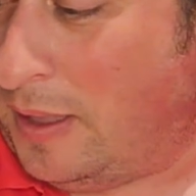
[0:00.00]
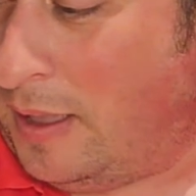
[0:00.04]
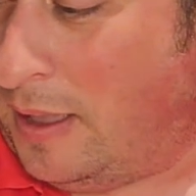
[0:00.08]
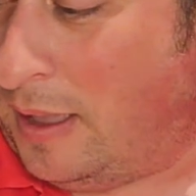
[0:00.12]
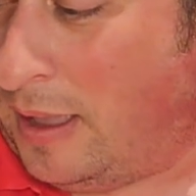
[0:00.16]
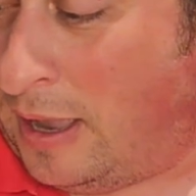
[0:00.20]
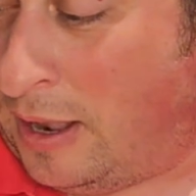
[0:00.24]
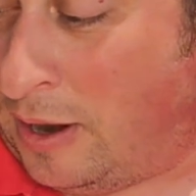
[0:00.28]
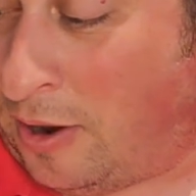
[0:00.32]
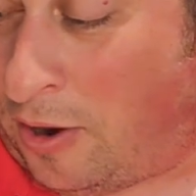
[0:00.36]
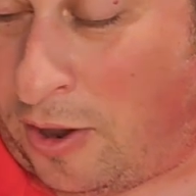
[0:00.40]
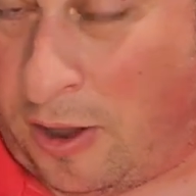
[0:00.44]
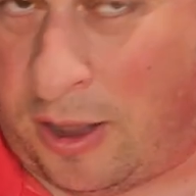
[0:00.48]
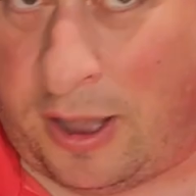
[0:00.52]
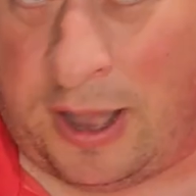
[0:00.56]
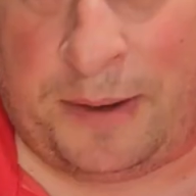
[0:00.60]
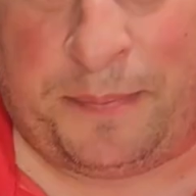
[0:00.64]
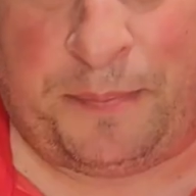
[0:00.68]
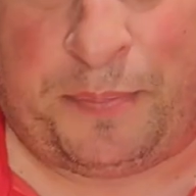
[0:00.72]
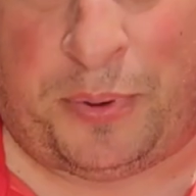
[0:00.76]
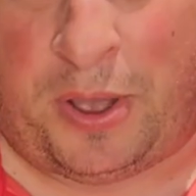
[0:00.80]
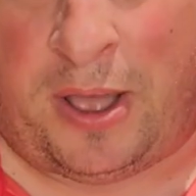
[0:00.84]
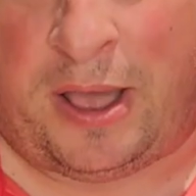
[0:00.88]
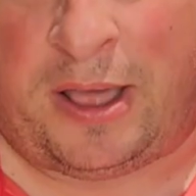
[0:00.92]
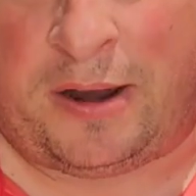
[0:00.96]
In a hot
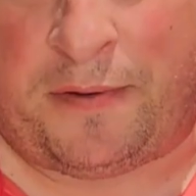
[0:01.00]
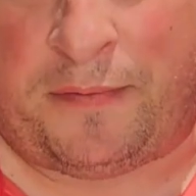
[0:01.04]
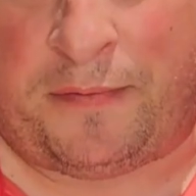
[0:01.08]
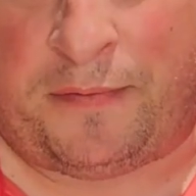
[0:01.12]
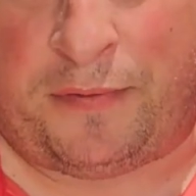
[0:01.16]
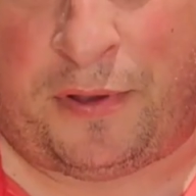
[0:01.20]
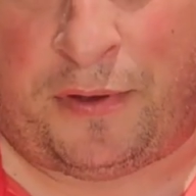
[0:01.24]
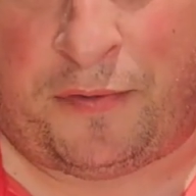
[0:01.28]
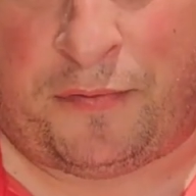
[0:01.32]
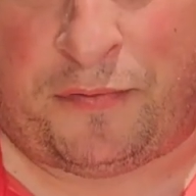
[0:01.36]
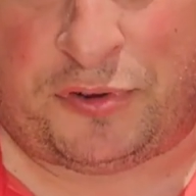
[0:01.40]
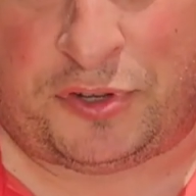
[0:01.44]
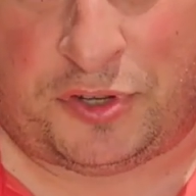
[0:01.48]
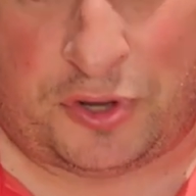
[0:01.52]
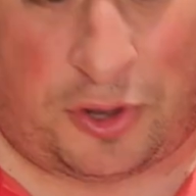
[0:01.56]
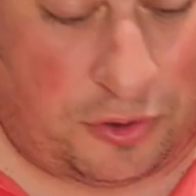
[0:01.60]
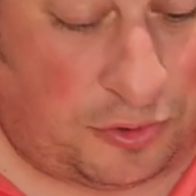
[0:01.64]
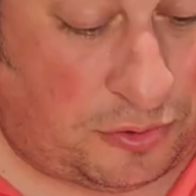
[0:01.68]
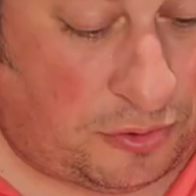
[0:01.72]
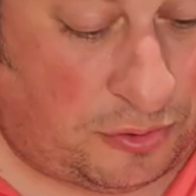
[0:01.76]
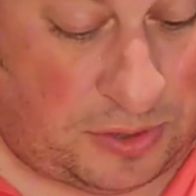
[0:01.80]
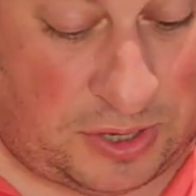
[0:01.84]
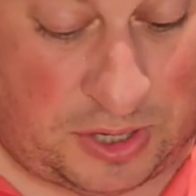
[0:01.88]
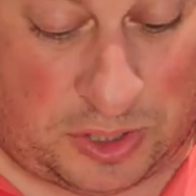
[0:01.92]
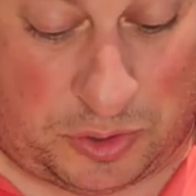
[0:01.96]
pot of risotto,
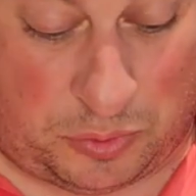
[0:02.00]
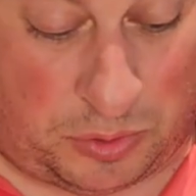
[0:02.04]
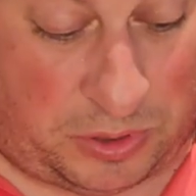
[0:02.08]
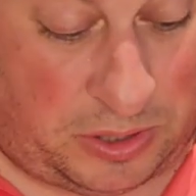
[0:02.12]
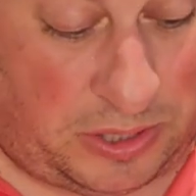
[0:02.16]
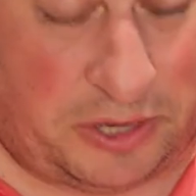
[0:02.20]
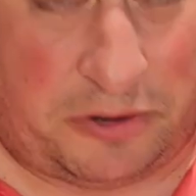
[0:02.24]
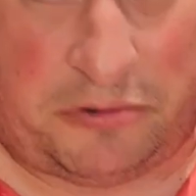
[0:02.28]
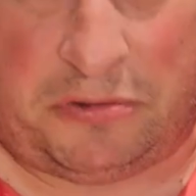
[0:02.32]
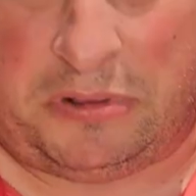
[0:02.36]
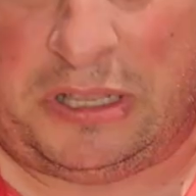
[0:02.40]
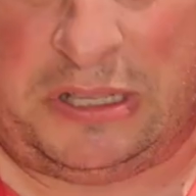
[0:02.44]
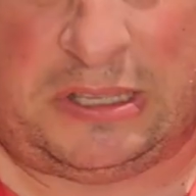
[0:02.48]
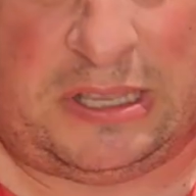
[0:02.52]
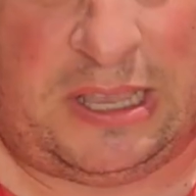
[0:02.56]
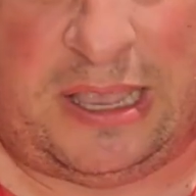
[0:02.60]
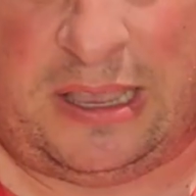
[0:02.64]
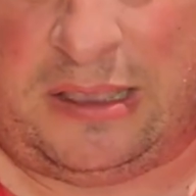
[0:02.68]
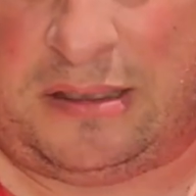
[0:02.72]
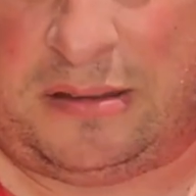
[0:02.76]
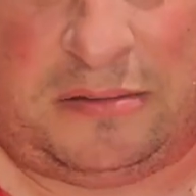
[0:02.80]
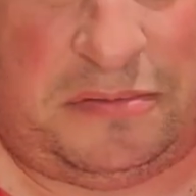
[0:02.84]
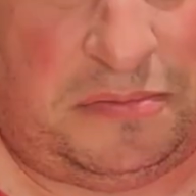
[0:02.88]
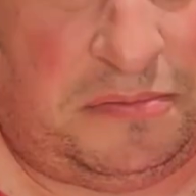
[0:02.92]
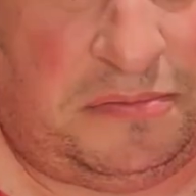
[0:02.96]
these will literally take
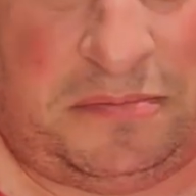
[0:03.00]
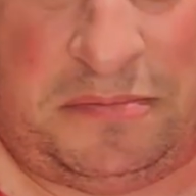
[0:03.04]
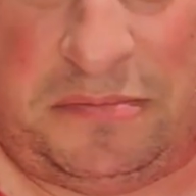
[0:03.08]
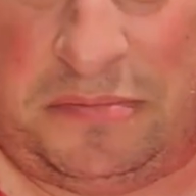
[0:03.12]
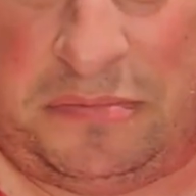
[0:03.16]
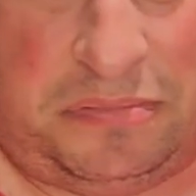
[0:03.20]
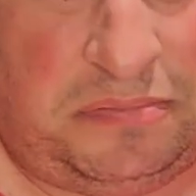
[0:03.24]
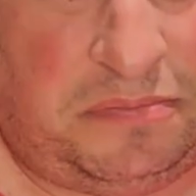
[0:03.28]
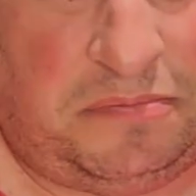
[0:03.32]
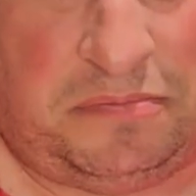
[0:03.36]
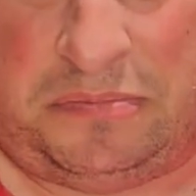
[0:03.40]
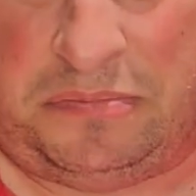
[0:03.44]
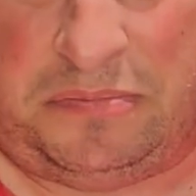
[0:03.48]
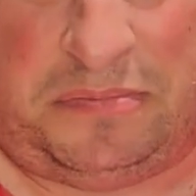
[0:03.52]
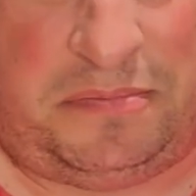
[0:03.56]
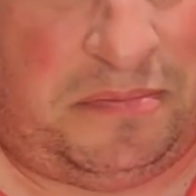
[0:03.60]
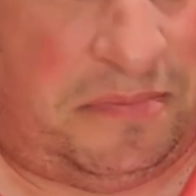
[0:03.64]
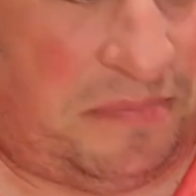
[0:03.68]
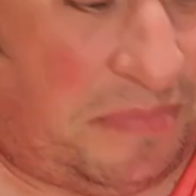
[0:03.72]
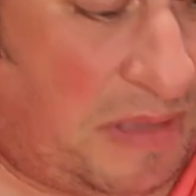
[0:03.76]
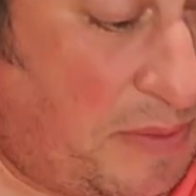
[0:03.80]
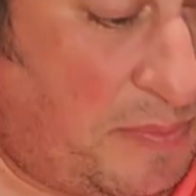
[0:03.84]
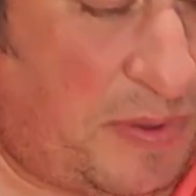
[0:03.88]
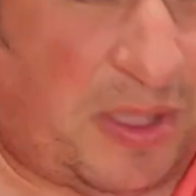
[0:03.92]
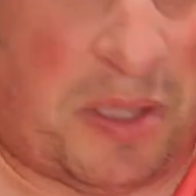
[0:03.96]

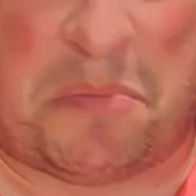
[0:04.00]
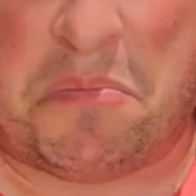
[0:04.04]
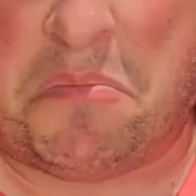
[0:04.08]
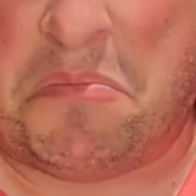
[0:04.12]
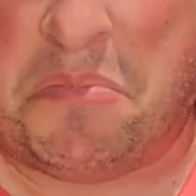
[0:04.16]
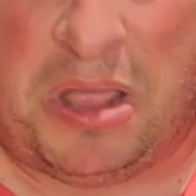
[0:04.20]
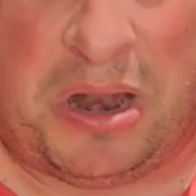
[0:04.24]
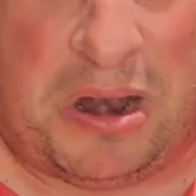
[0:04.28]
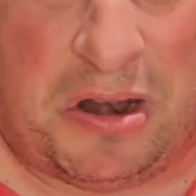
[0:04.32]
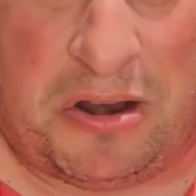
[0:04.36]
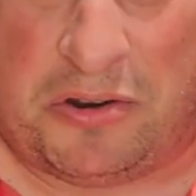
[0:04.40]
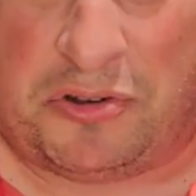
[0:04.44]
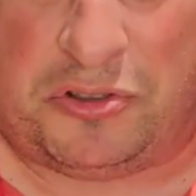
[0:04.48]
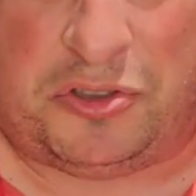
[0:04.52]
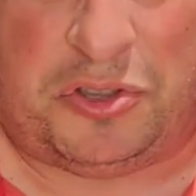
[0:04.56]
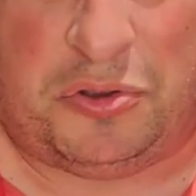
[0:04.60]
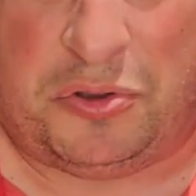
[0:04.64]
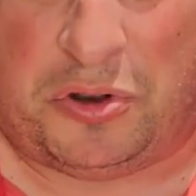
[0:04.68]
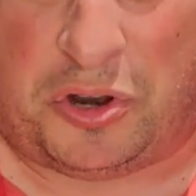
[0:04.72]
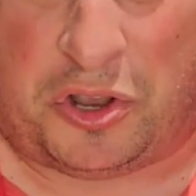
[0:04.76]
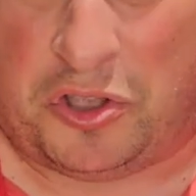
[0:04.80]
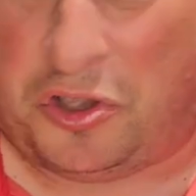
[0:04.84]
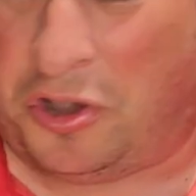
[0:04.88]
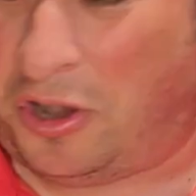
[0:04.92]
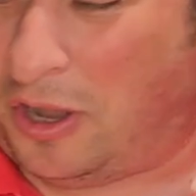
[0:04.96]
maybe a minute or two to
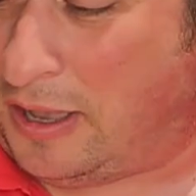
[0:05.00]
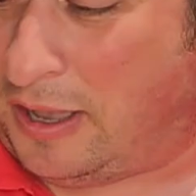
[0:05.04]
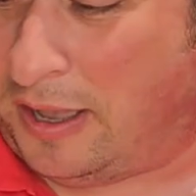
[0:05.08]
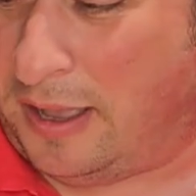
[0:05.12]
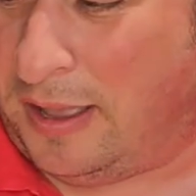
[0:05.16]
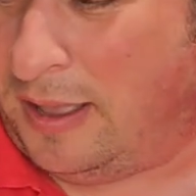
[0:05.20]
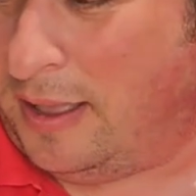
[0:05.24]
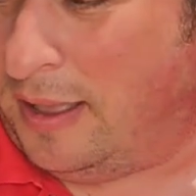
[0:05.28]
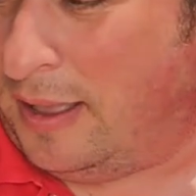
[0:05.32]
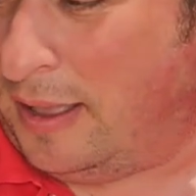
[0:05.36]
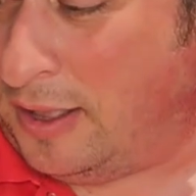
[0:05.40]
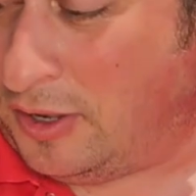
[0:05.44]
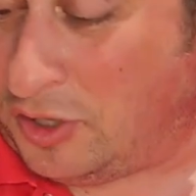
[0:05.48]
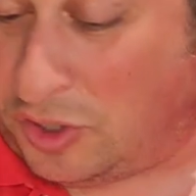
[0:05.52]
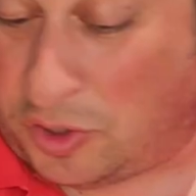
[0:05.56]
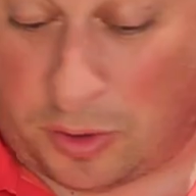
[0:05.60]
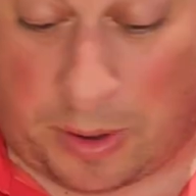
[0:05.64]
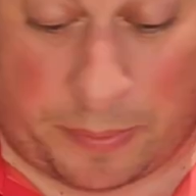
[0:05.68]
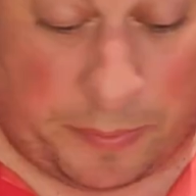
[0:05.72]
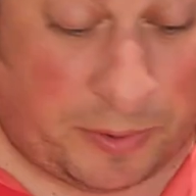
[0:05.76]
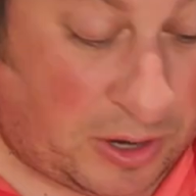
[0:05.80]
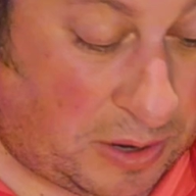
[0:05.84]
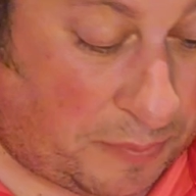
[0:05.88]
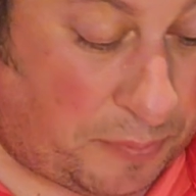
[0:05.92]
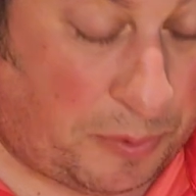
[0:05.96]
cook. So I'm
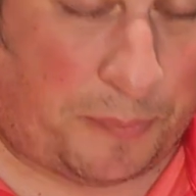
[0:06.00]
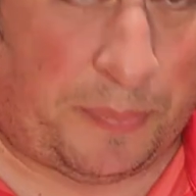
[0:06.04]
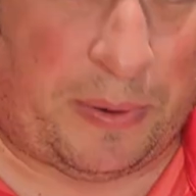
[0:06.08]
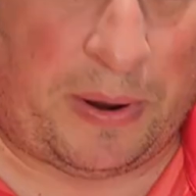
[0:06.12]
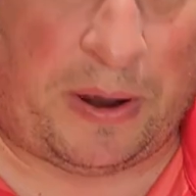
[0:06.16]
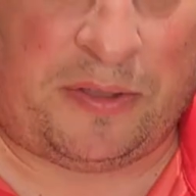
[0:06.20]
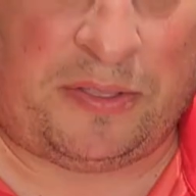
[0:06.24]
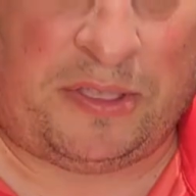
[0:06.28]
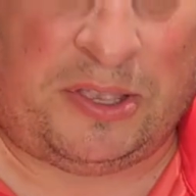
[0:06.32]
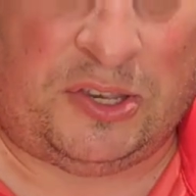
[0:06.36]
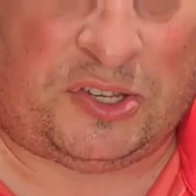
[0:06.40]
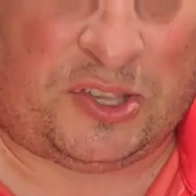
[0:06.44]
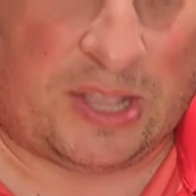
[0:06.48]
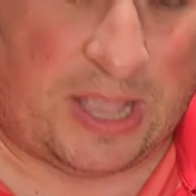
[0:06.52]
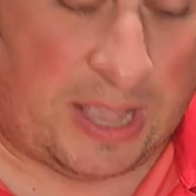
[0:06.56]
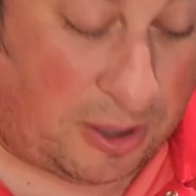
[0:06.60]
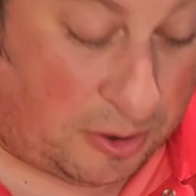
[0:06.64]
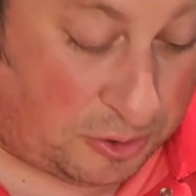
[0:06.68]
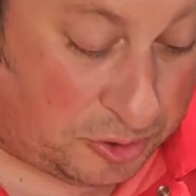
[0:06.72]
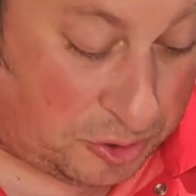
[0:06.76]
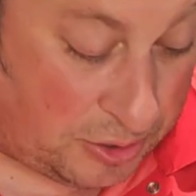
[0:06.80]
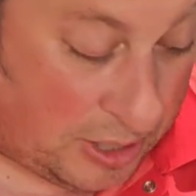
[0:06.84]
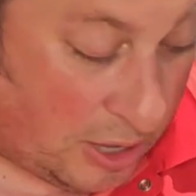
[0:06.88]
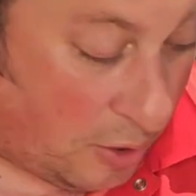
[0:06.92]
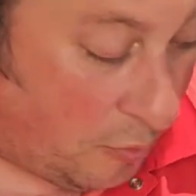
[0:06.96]
going to prepare these now
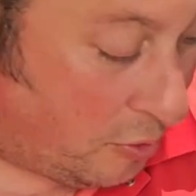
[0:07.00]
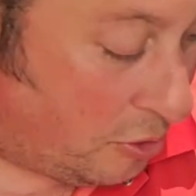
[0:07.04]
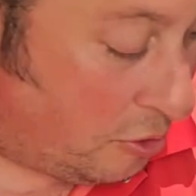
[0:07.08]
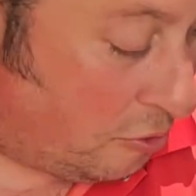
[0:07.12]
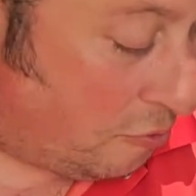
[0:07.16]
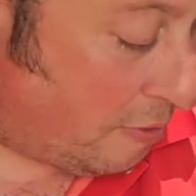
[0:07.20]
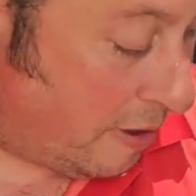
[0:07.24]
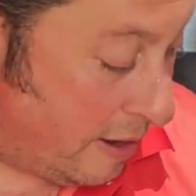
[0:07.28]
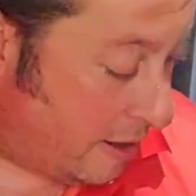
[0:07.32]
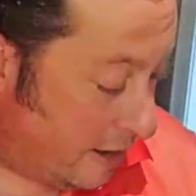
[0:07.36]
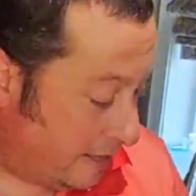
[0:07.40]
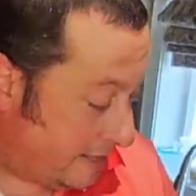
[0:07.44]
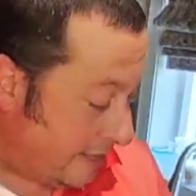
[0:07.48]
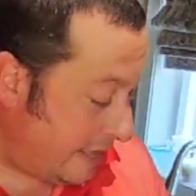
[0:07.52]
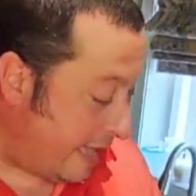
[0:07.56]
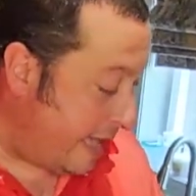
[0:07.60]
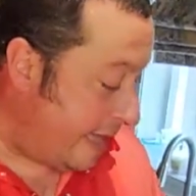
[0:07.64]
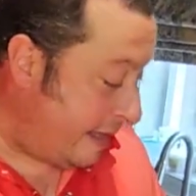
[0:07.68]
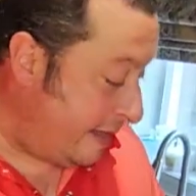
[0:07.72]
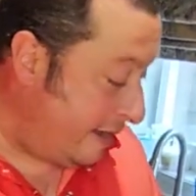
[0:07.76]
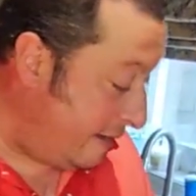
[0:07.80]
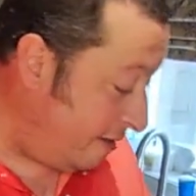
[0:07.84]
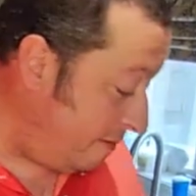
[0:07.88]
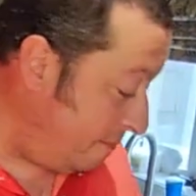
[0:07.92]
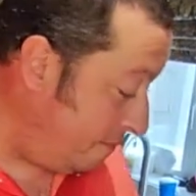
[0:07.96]
so that when they're ready to add
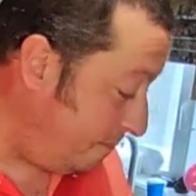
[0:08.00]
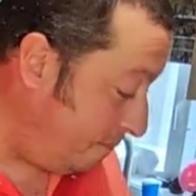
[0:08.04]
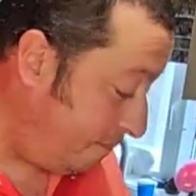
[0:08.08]
in,